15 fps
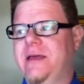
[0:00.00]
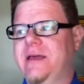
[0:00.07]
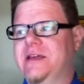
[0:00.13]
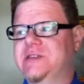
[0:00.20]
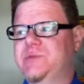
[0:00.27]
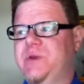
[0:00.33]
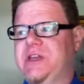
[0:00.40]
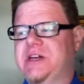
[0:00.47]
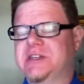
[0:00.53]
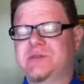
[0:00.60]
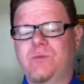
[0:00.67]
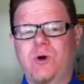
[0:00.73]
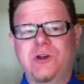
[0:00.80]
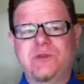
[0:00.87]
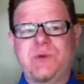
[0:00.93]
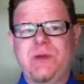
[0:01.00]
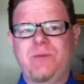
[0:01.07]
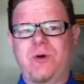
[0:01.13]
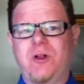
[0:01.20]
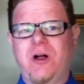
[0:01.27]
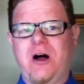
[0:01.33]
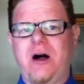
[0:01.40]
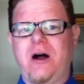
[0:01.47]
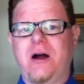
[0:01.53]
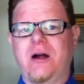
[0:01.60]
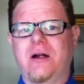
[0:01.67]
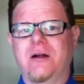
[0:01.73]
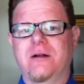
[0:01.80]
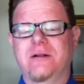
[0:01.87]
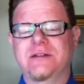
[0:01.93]
is because most people
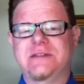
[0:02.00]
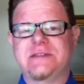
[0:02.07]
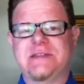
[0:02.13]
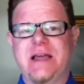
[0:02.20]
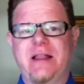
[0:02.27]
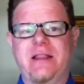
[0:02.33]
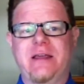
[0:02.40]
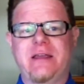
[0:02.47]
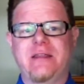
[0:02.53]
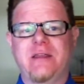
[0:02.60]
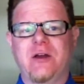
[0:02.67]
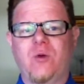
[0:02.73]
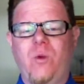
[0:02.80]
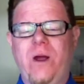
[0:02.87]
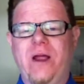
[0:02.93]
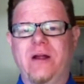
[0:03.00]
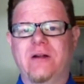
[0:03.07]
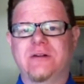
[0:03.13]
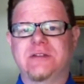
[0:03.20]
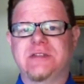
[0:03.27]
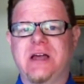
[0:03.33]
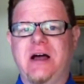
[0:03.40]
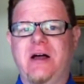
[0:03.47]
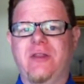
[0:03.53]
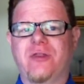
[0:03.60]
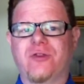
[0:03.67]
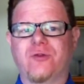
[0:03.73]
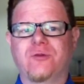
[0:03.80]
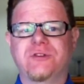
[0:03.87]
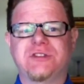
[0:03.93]
are selling their wares
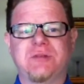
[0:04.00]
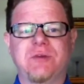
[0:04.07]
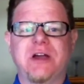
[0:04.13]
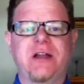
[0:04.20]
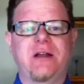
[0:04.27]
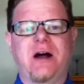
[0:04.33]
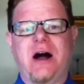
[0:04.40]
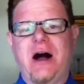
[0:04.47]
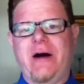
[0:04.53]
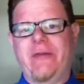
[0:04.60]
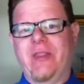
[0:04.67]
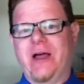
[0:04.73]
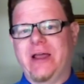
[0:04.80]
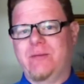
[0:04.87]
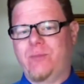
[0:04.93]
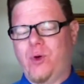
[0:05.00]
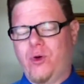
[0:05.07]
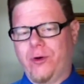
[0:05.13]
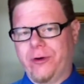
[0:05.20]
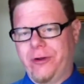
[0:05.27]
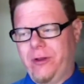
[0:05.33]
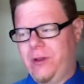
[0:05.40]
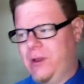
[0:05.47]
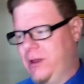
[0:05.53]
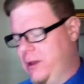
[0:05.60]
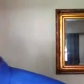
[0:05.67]
through some kind of online portal.